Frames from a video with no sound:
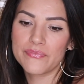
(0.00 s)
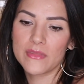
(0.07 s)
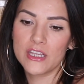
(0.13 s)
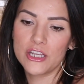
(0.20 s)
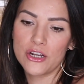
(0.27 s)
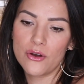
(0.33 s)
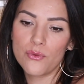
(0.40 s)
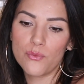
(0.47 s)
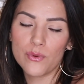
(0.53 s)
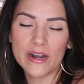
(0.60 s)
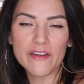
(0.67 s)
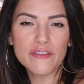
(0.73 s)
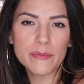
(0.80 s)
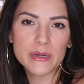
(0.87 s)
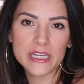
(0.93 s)
you know, what
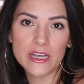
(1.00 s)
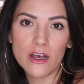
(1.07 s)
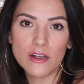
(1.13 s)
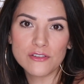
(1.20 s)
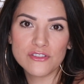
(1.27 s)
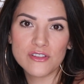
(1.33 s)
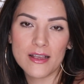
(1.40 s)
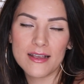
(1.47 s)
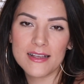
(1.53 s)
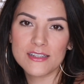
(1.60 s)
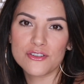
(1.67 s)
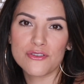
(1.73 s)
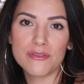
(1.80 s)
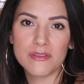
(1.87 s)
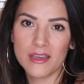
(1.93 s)
everybody else
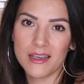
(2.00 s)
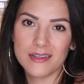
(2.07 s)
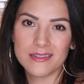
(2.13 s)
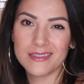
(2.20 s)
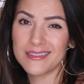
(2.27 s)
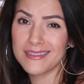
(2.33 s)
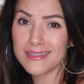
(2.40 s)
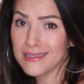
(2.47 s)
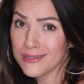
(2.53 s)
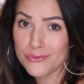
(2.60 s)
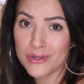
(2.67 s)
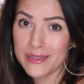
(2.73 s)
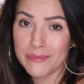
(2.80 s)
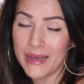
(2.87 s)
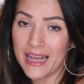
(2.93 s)
says or thinks doesn't
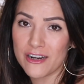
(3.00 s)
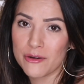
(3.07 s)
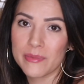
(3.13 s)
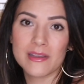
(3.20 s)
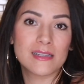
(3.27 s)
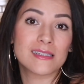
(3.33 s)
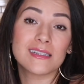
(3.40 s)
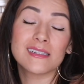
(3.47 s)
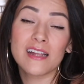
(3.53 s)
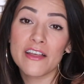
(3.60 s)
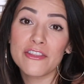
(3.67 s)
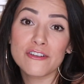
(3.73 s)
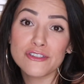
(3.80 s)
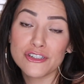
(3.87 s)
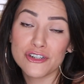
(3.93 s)
really matter, because it's not
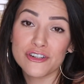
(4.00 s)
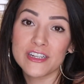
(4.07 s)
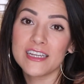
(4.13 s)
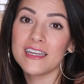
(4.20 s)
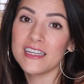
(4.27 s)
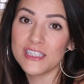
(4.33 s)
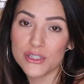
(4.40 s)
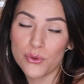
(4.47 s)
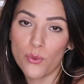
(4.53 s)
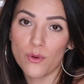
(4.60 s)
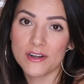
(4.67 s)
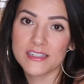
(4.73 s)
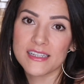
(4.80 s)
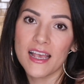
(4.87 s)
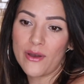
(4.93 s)
their journey, it's
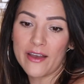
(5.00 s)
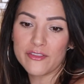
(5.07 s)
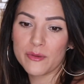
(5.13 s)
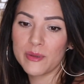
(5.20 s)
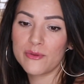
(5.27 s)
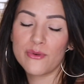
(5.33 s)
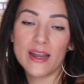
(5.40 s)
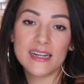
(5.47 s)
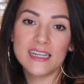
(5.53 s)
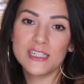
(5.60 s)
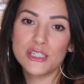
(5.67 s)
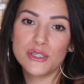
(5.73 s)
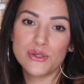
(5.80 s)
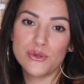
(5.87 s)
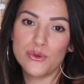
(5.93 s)
yours. You have to be ready
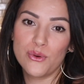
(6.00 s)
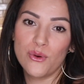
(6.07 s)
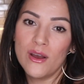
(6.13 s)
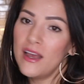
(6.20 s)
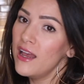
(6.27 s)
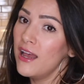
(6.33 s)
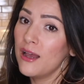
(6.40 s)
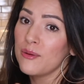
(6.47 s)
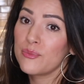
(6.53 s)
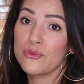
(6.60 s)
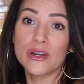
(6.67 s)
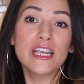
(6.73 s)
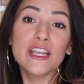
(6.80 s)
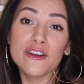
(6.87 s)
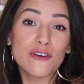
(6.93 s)
to
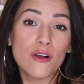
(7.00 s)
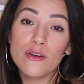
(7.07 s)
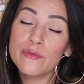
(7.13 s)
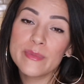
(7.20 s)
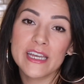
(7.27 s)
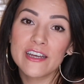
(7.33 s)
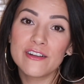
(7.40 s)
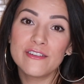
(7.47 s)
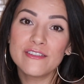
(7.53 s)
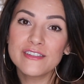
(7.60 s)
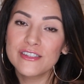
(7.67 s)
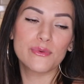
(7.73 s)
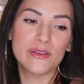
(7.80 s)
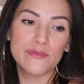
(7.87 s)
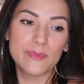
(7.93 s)
bring your own
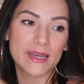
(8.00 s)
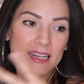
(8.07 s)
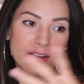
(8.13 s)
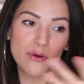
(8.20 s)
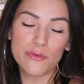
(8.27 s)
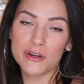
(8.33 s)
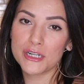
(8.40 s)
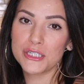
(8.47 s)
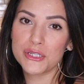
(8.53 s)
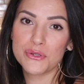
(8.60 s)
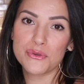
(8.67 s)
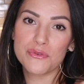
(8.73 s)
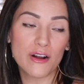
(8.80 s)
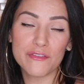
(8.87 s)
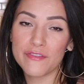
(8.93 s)
meals. We've been over
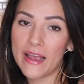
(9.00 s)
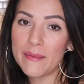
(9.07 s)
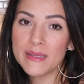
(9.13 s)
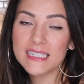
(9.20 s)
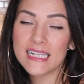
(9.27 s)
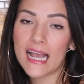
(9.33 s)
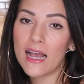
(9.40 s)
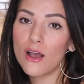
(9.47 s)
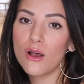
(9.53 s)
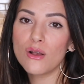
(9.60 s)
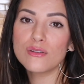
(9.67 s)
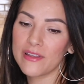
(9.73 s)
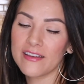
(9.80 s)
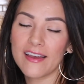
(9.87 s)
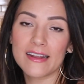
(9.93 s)
to our family's
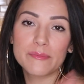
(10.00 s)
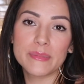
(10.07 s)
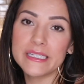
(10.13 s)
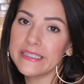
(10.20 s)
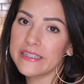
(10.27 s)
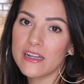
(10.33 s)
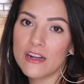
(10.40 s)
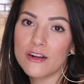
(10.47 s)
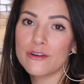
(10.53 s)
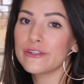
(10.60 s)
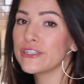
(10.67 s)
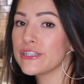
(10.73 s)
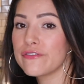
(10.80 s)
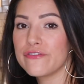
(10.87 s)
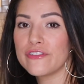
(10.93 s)
house. They had pizza or
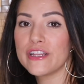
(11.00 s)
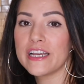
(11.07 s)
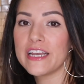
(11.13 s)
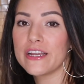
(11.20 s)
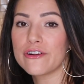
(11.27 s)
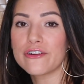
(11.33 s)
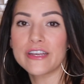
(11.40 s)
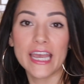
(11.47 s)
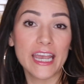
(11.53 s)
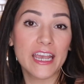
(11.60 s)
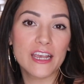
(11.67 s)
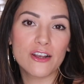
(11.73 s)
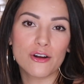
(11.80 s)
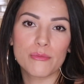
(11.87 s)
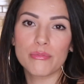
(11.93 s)
Chick-fil-A or
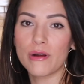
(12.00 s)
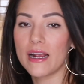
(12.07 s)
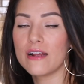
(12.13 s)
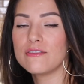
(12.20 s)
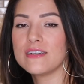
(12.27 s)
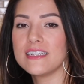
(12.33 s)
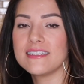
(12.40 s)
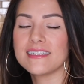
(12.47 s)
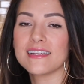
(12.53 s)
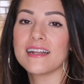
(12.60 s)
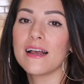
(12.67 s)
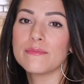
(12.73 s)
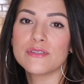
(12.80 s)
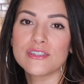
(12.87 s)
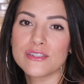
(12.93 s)
cake or brownies, and
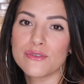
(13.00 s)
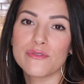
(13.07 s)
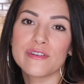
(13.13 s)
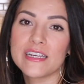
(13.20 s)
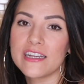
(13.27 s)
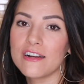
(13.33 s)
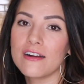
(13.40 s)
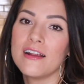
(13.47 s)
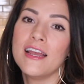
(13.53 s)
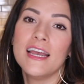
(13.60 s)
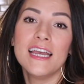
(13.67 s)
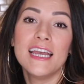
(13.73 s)
I'm just over here